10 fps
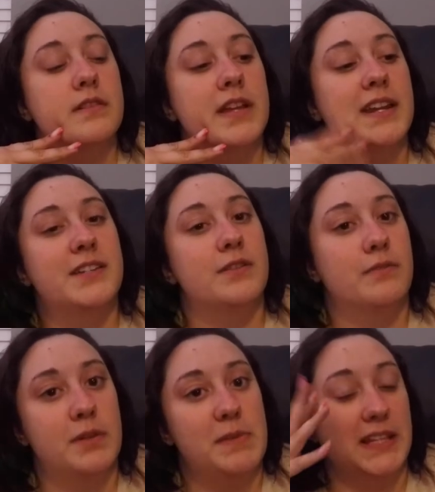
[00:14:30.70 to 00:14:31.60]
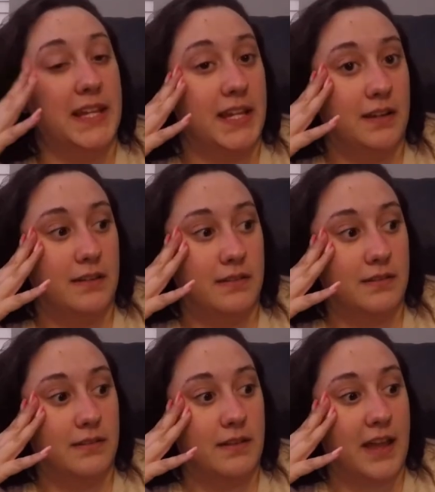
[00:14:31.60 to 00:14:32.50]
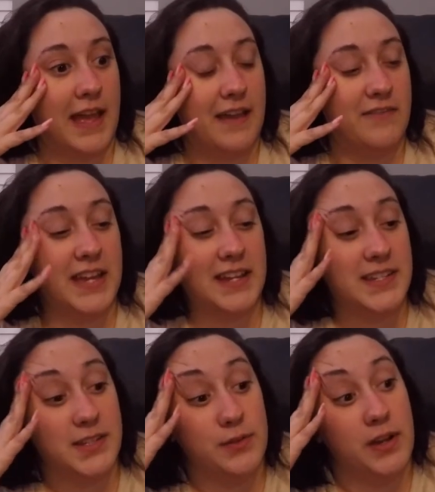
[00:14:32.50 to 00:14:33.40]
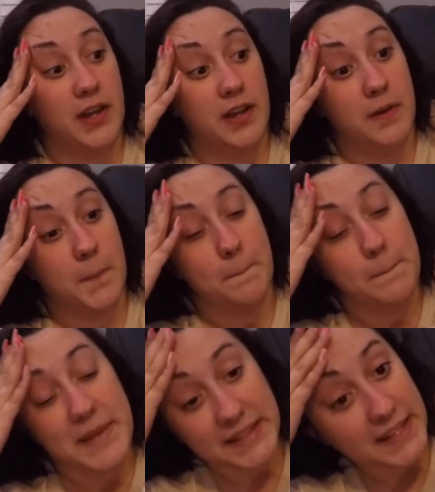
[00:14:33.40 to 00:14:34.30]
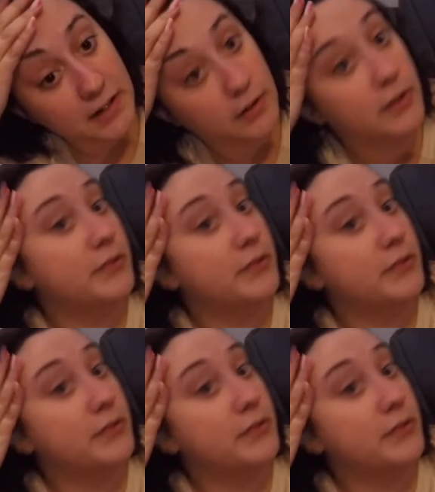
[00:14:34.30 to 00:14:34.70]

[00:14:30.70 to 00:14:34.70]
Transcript: And I don't want to be late. I have yet to be late on a